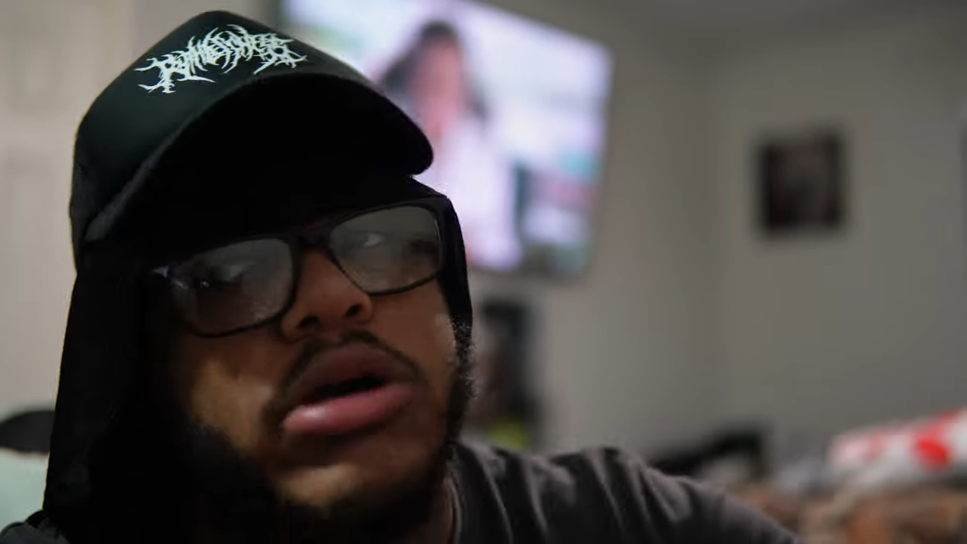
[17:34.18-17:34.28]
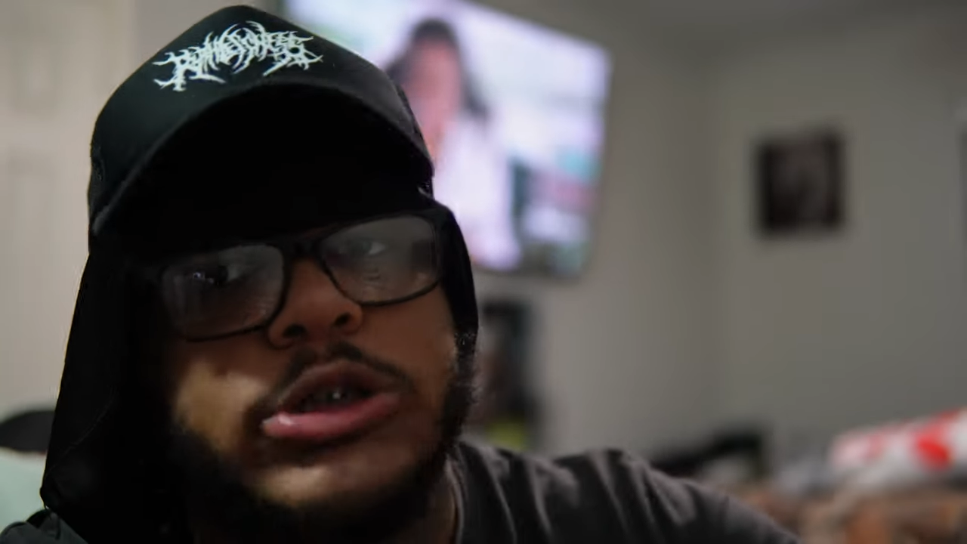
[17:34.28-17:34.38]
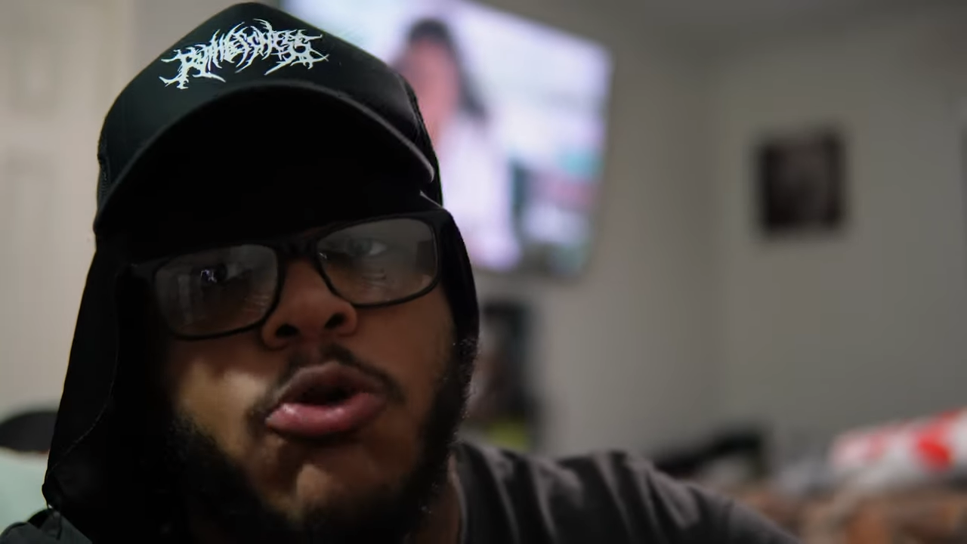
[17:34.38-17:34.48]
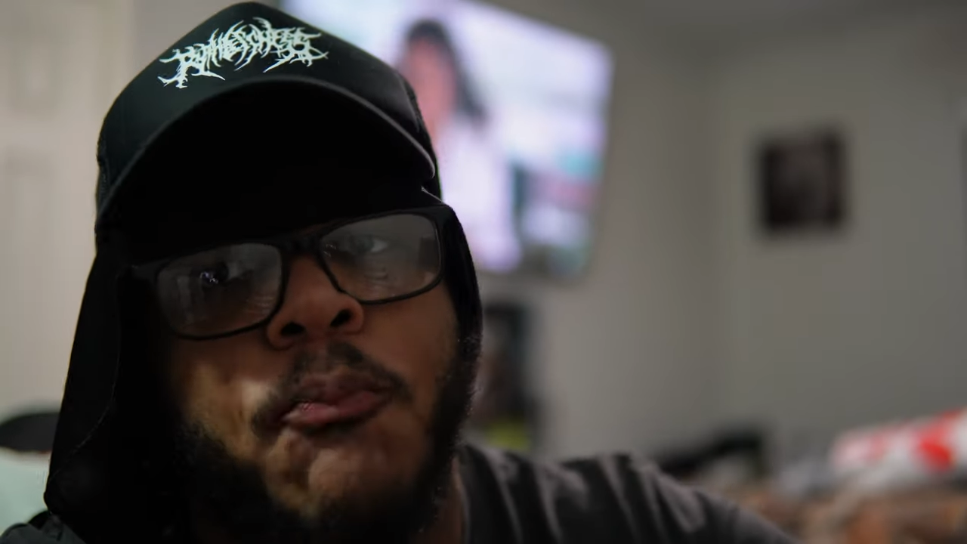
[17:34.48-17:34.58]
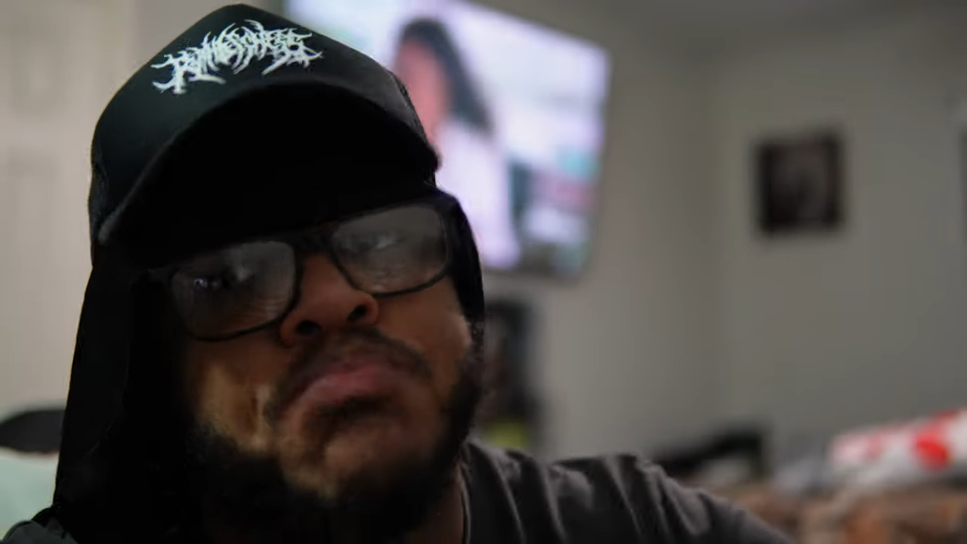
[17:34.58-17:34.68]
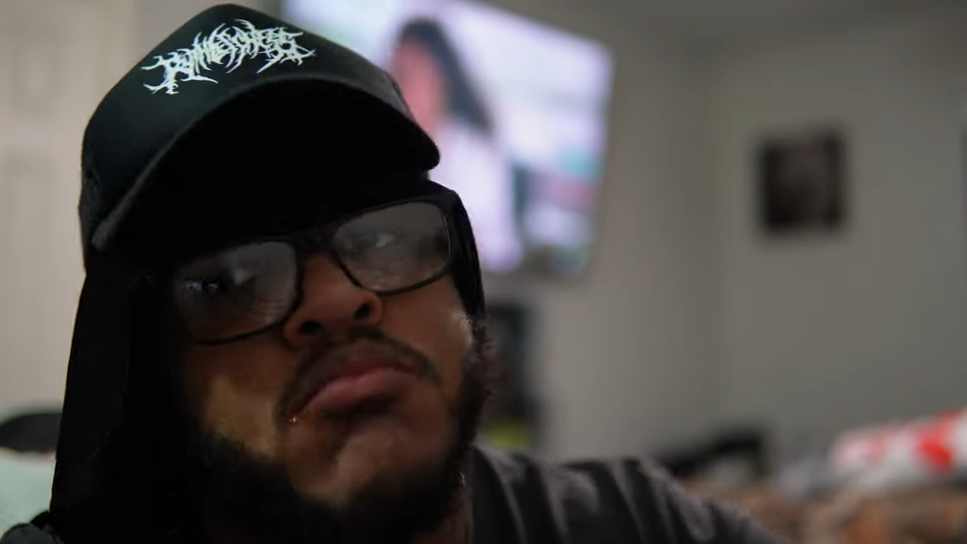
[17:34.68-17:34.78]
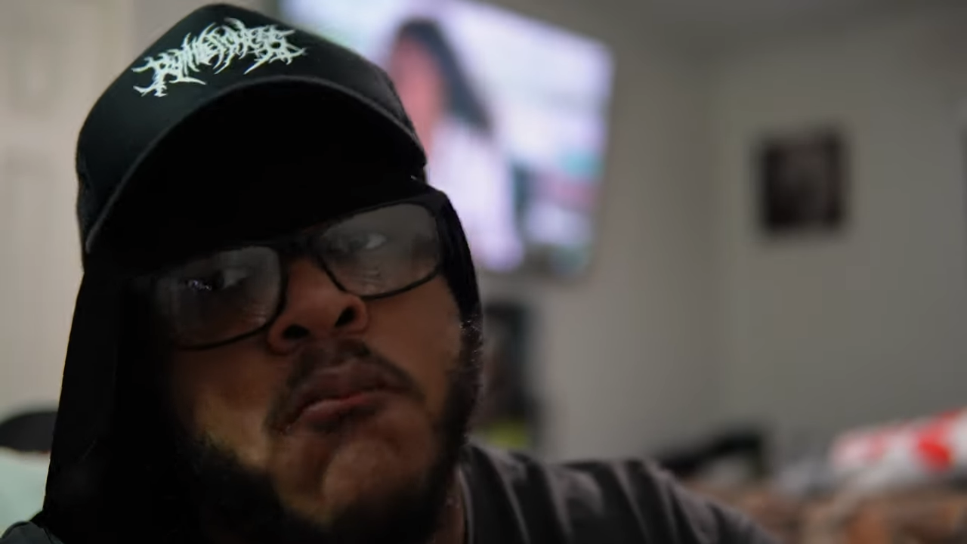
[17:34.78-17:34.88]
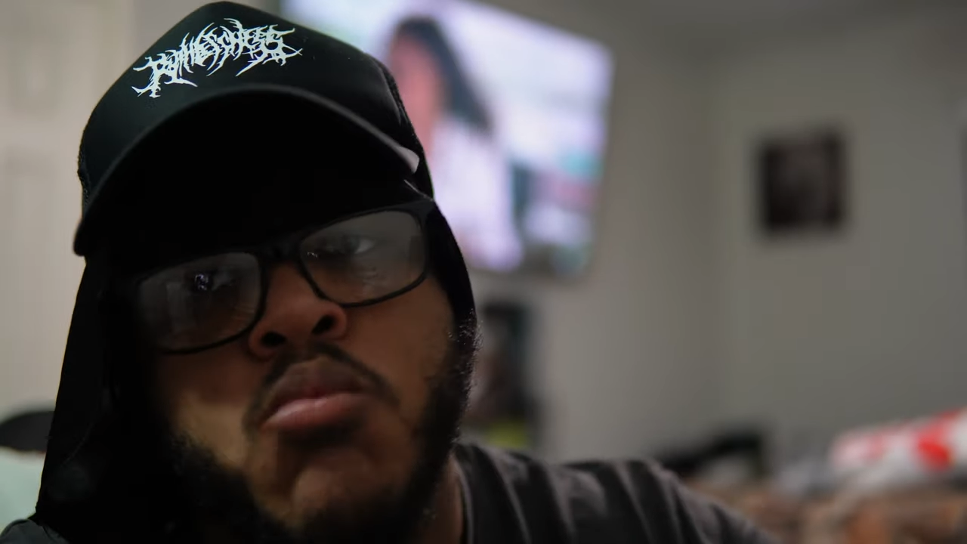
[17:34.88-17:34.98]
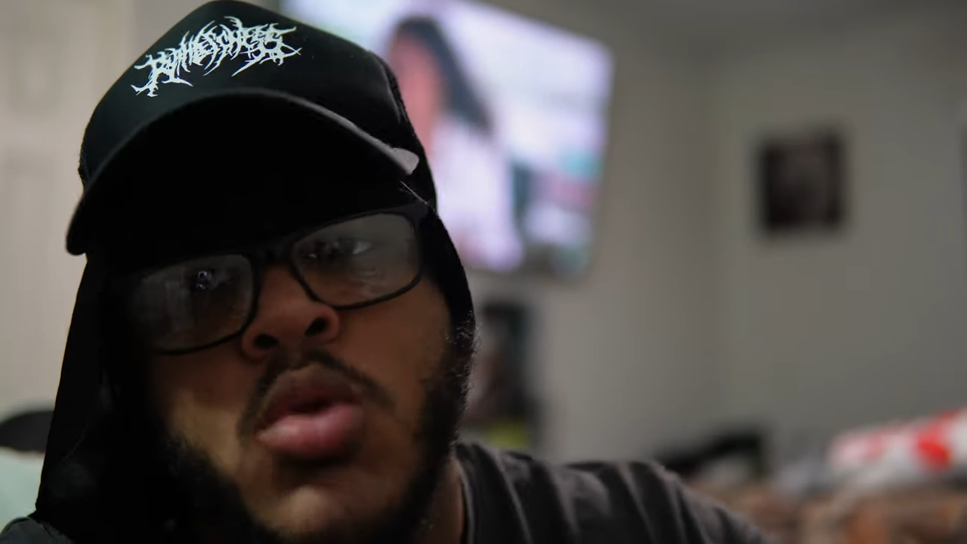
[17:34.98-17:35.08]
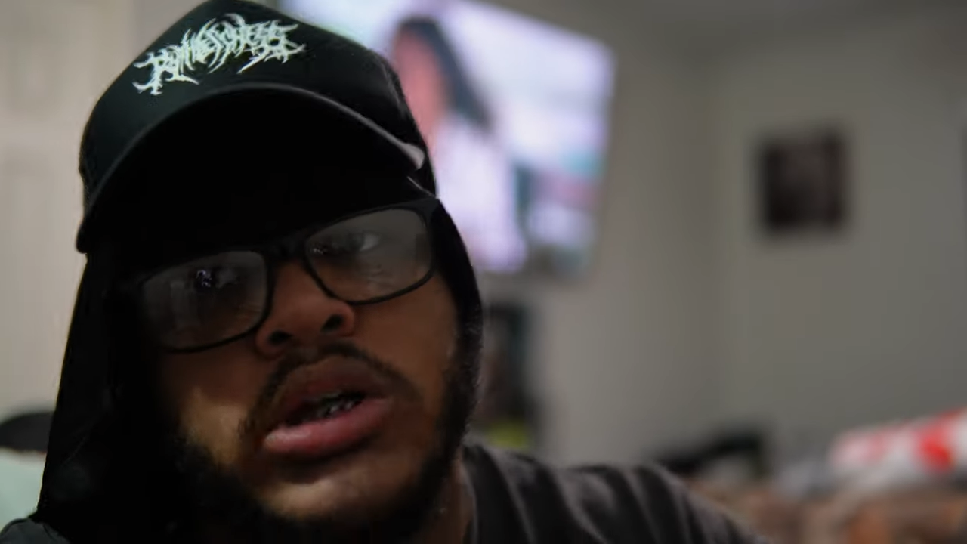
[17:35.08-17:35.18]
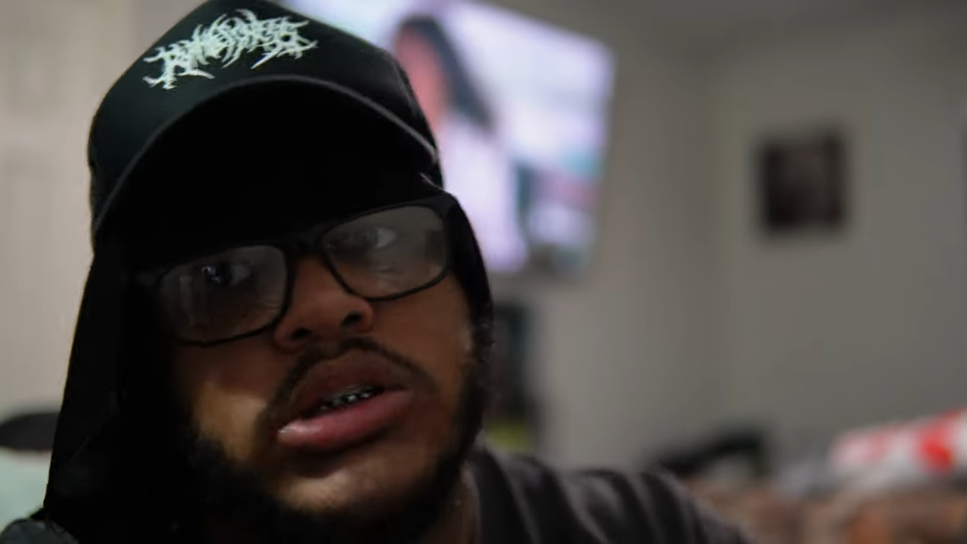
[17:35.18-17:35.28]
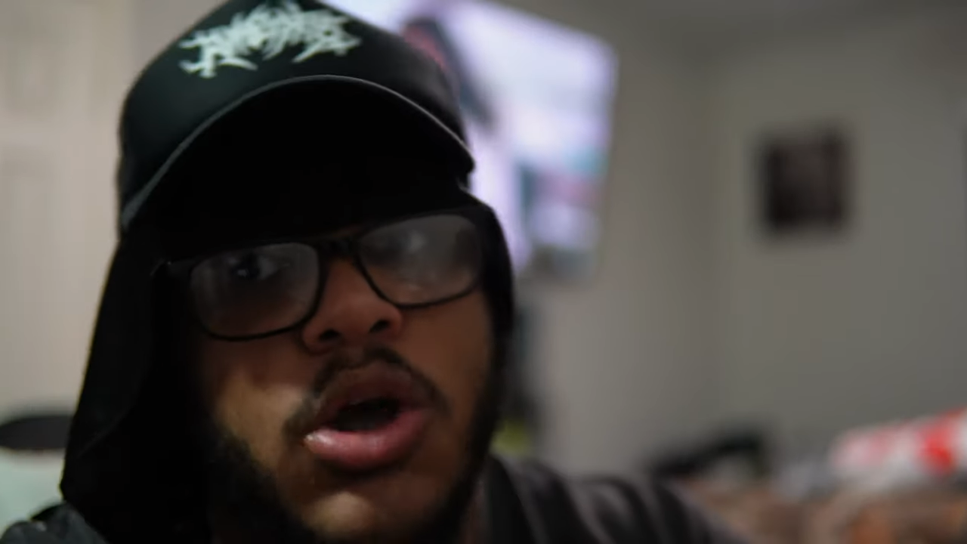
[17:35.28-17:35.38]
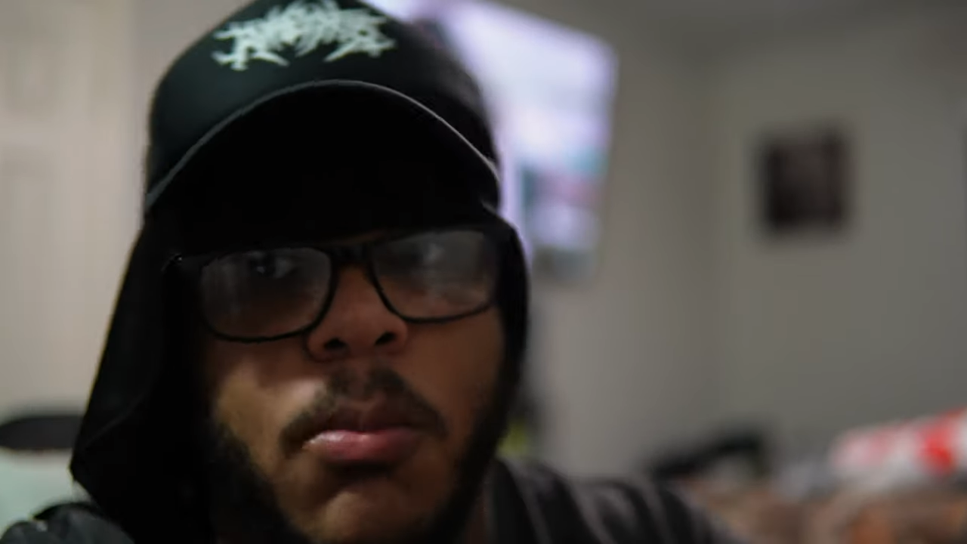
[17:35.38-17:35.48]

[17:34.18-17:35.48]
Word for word: uh it's